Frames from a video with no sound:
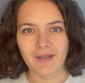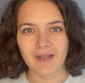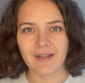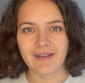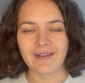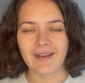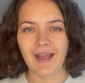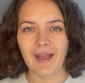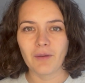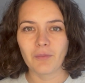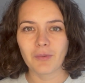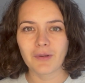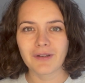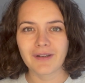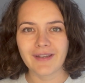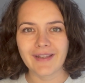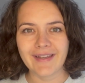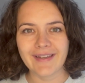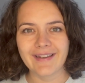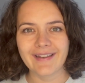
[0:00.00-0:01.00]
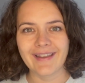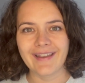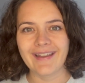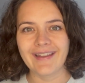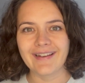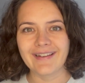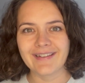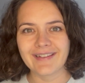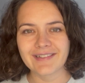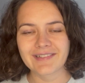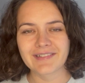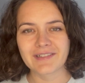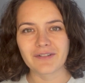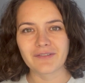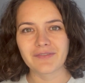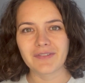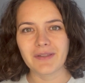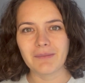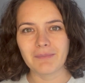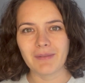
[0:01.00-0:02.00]
and I will link a list
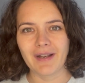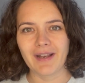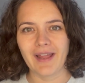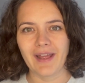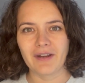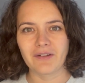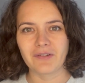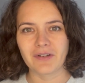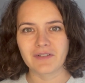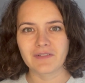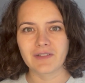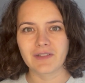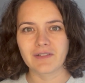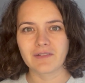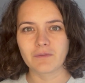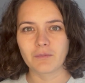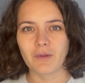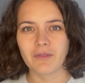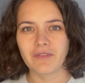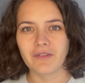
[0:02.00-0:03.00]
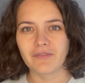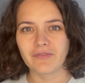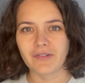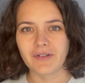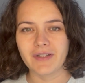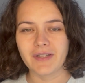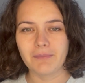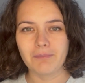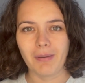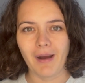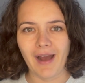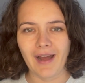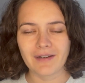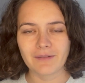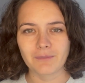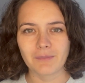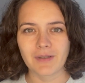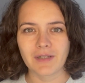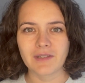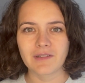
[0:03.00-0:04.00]
of email addresses with different
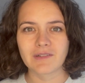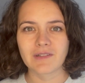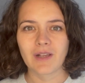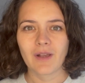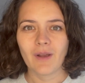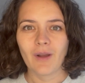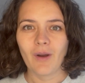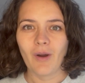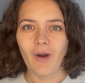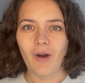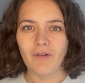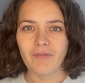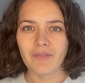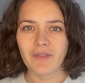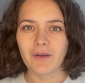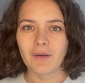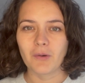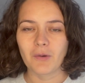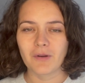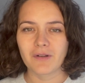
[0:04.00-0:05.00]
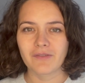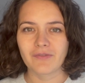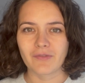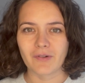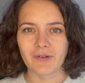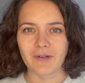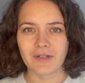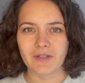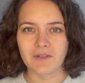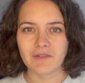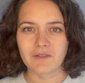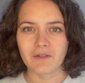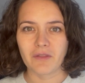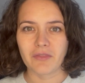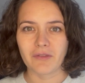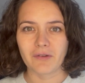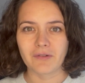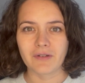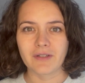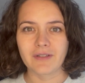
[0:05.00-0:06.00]
departments of the local foreigners
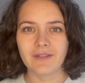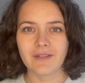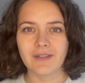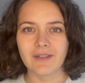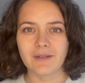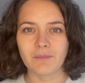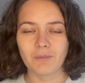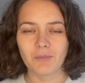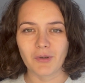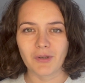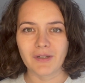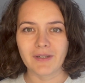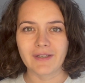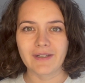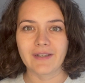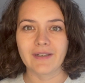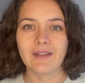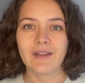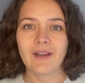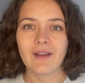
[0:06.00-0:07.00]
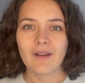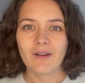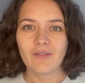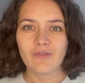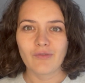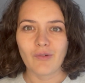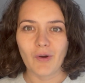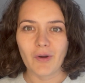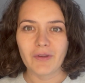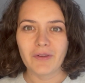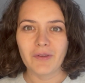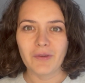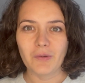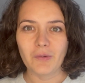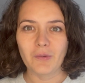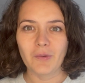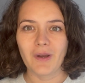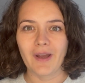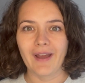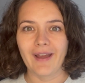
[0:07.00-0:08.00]
authority in Berlin for you.